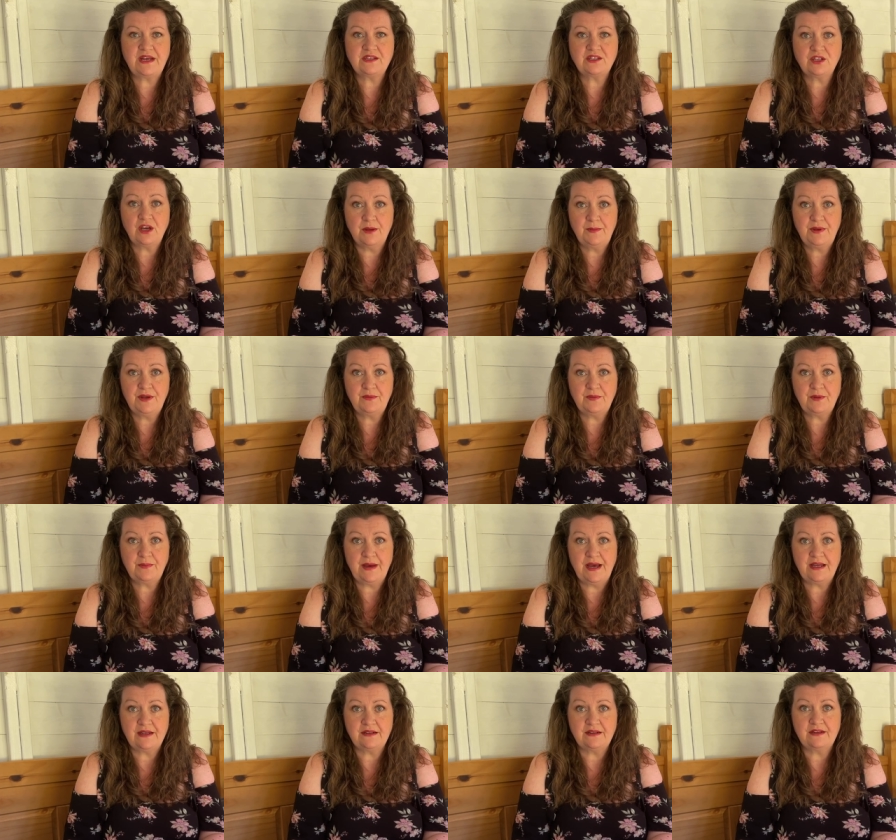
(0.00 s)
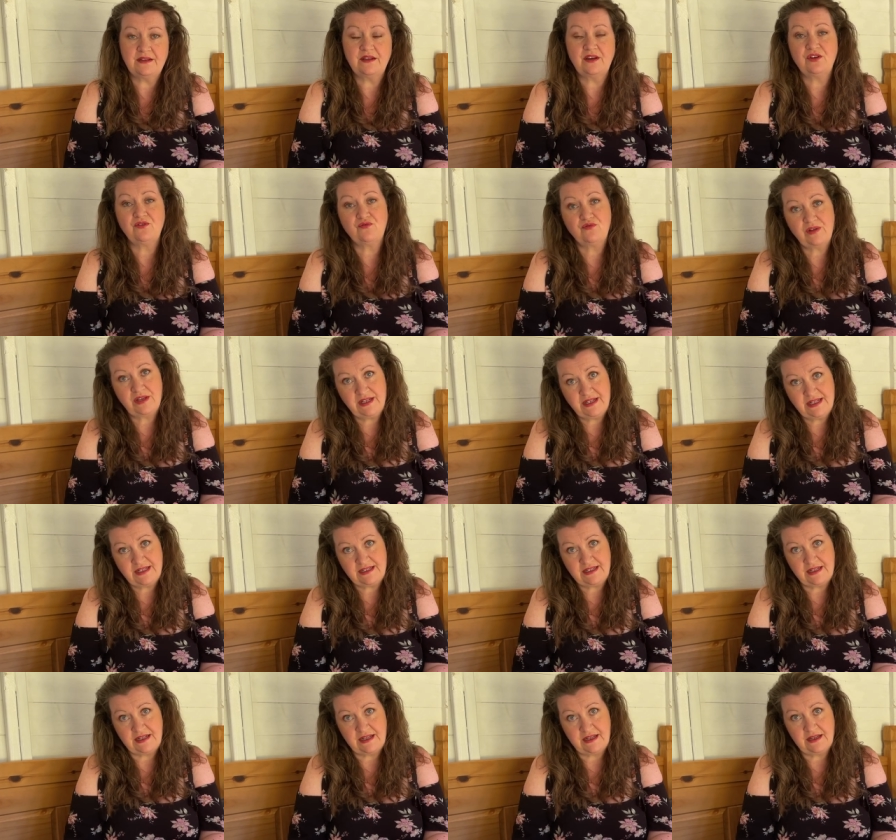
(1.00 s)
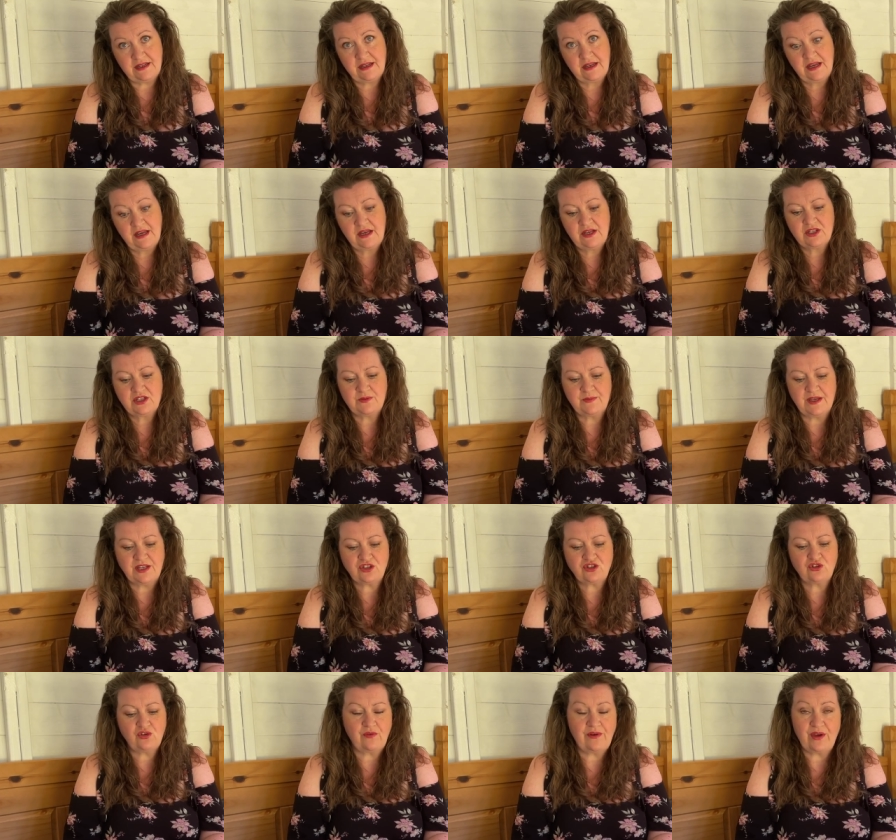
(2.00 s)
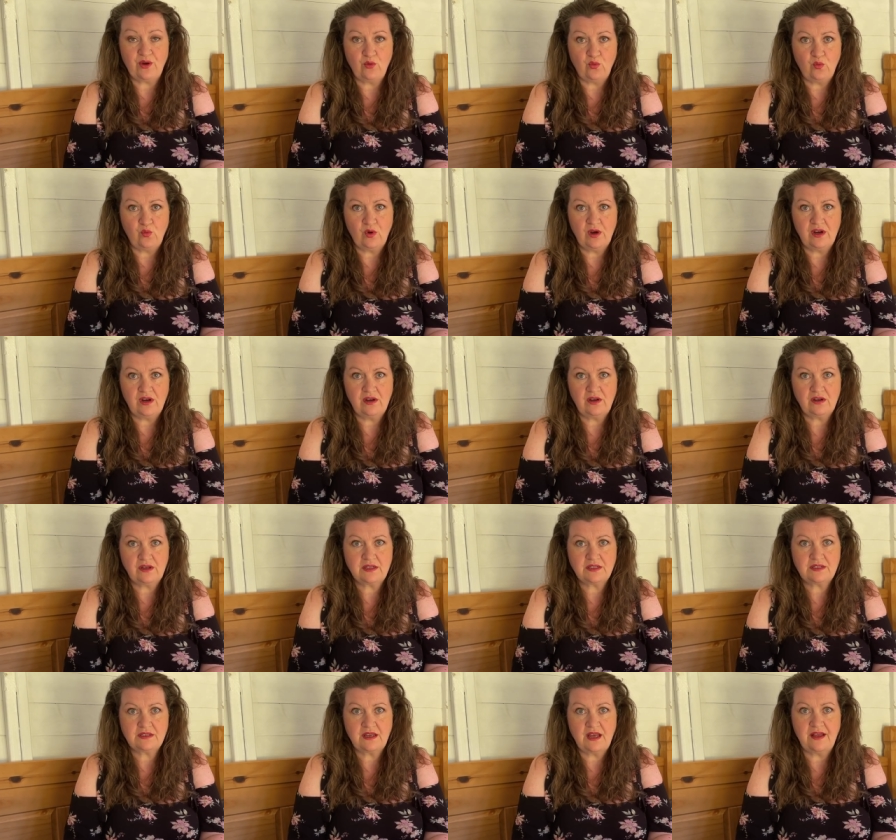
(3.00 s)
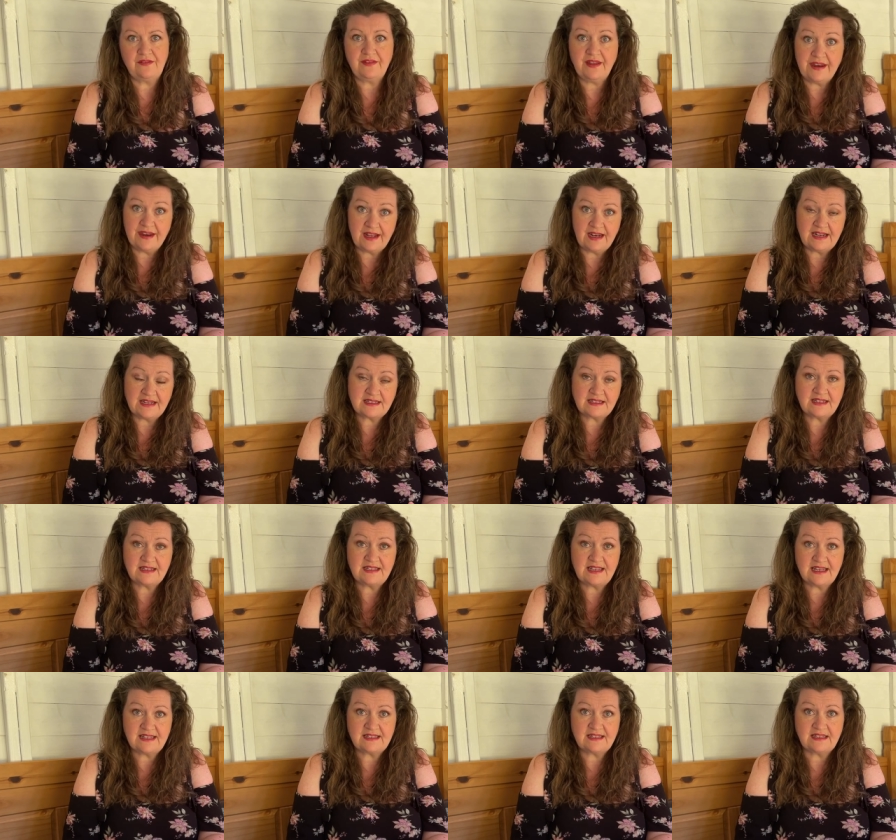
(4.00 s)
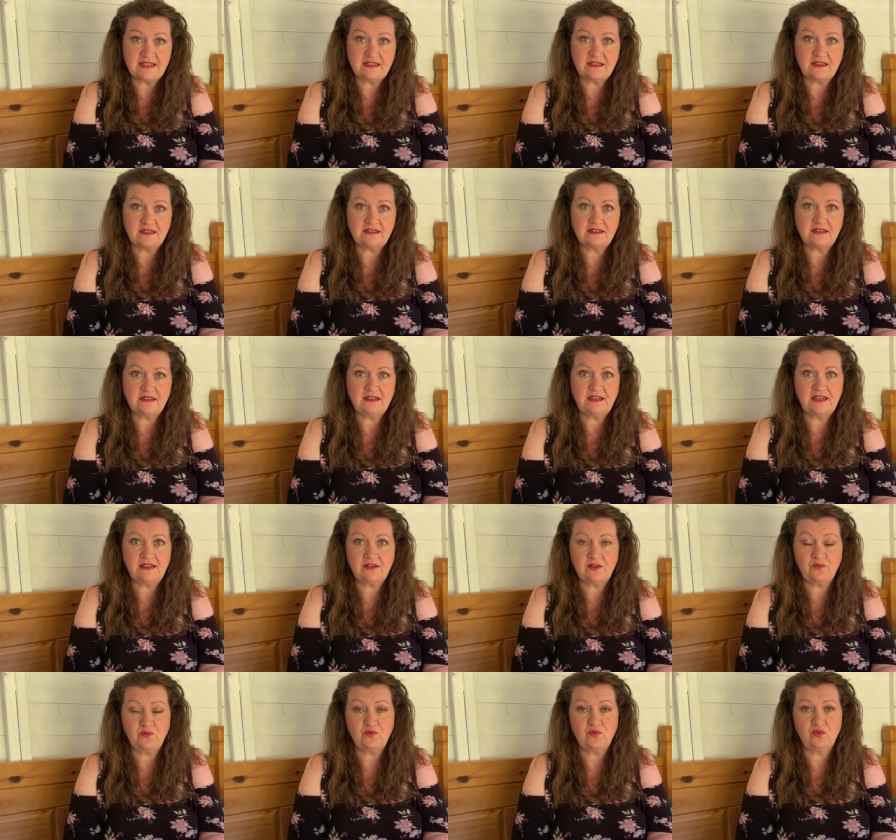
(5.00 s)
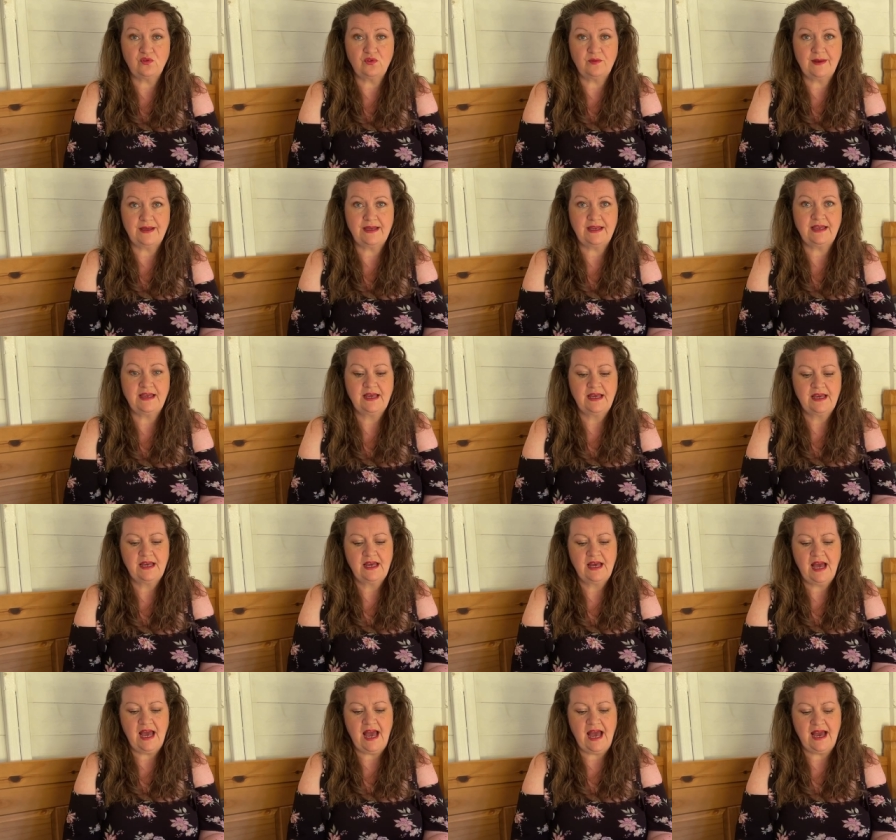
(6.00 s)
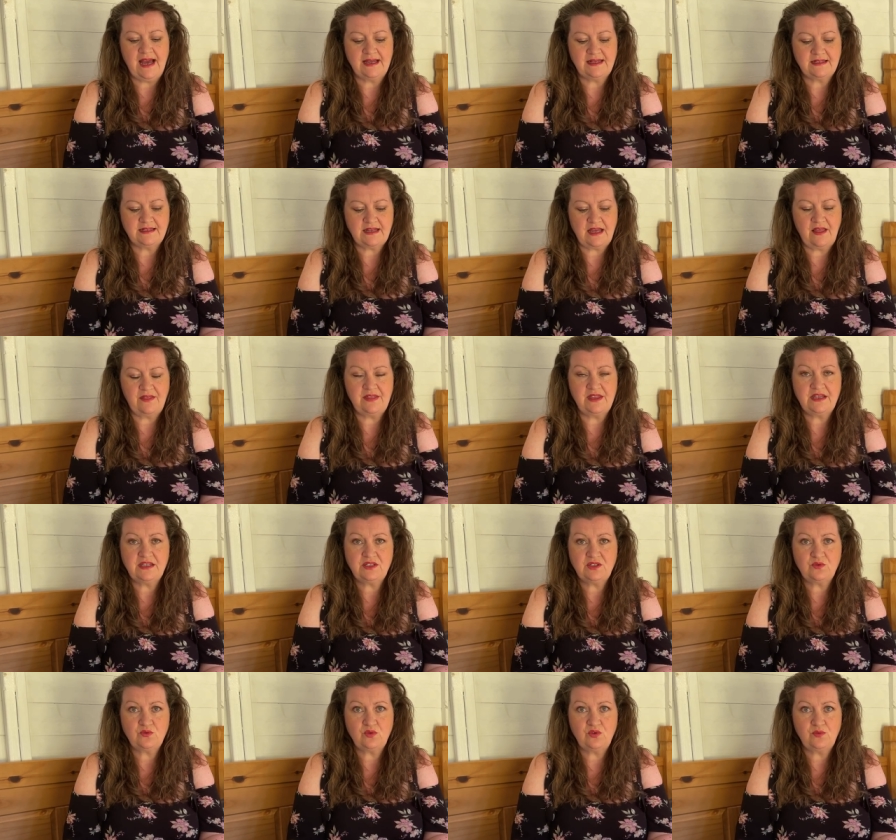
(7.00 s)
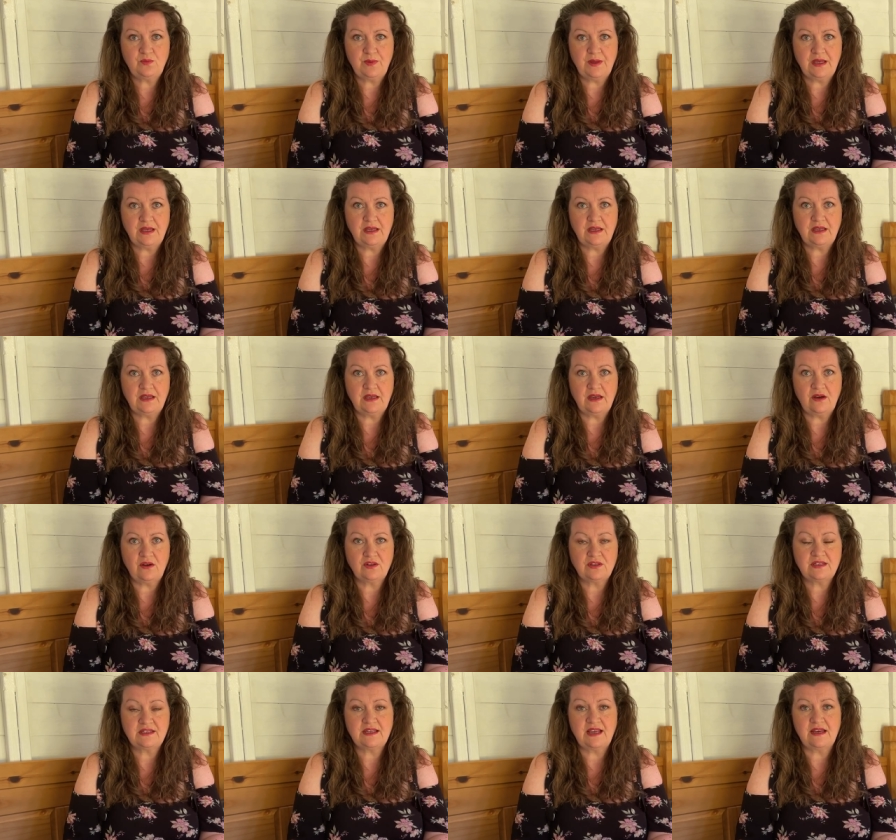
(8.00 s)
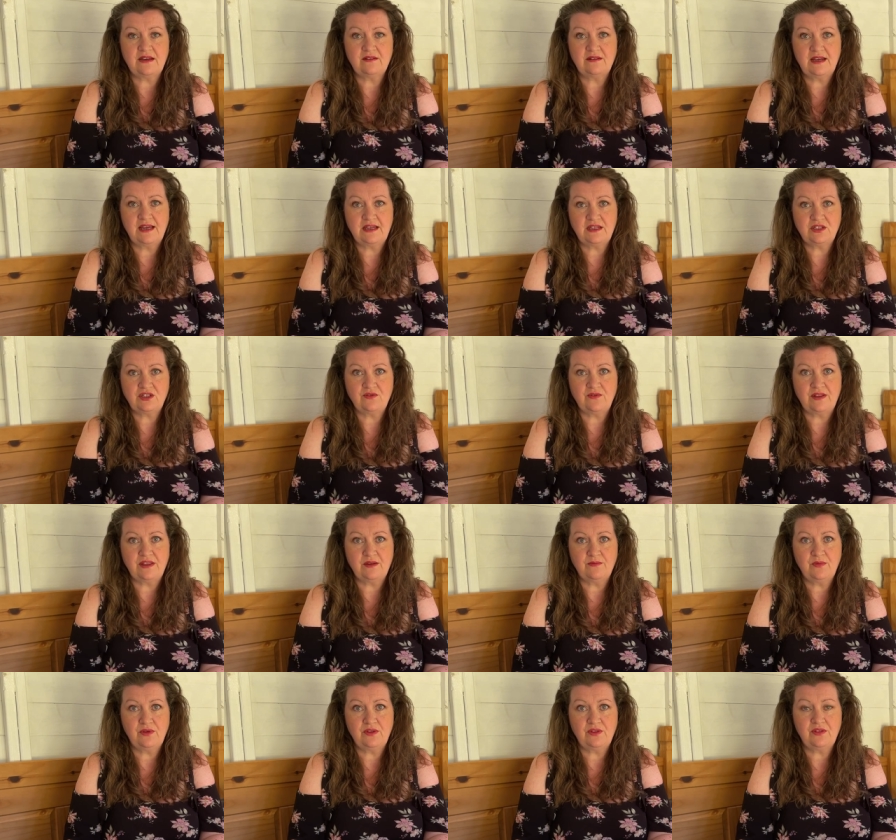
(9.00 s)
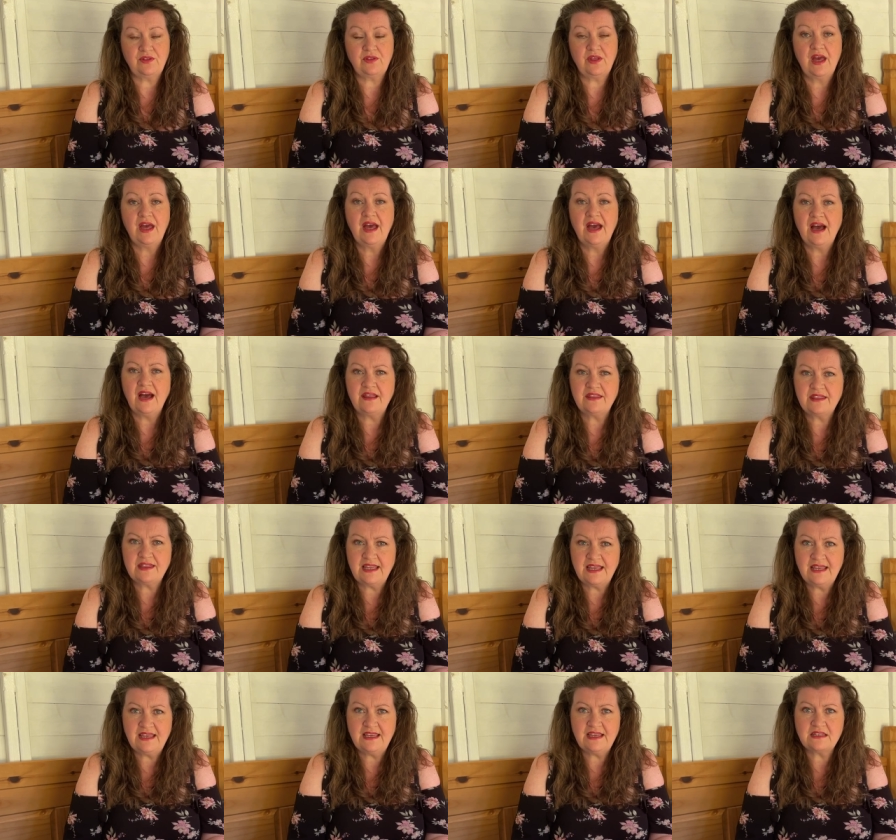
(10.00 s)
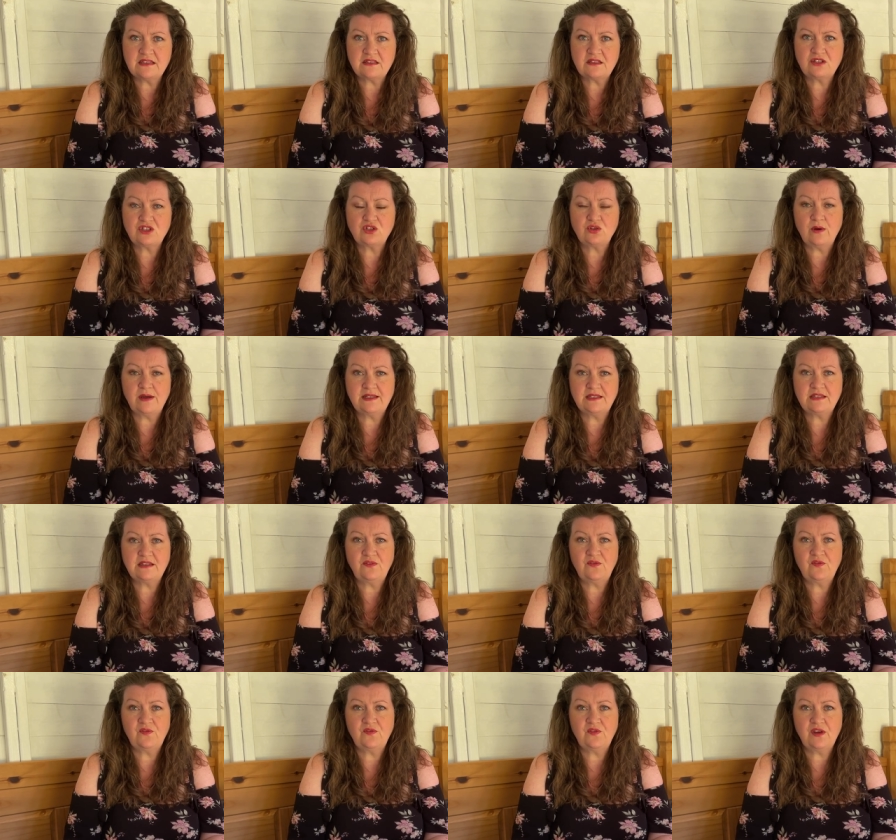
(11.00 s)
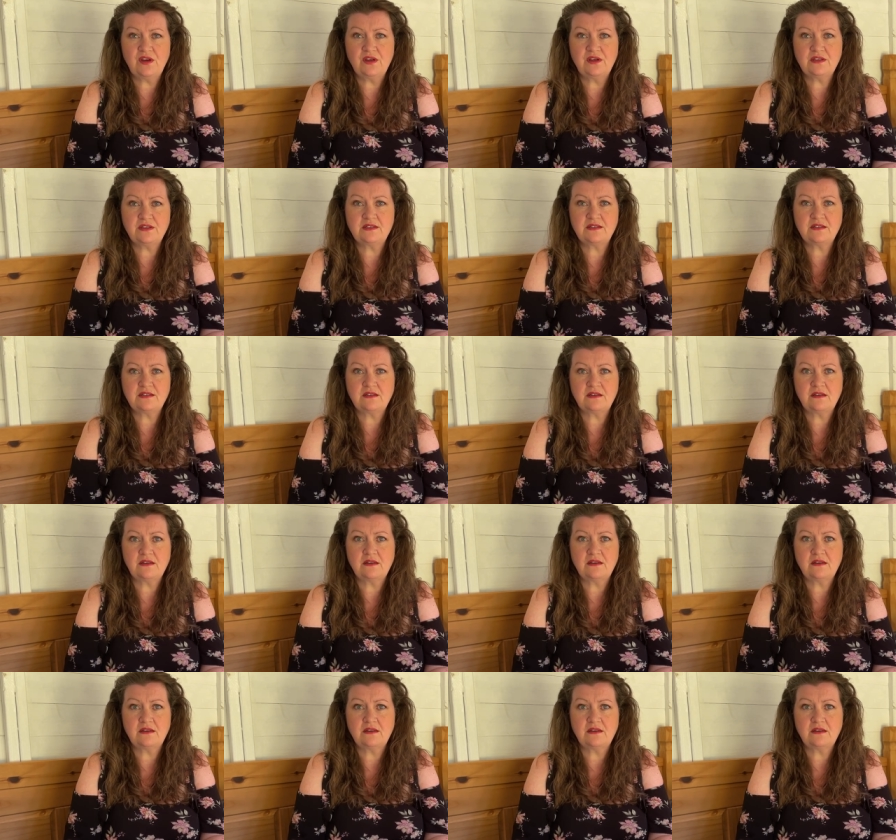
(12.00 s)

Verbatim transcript: typing up the pattern and re-knitting it to make sure it all works. And then I'll ask a test knitter to knit them for me. And this will be on sale later in the month. I think it's the 21st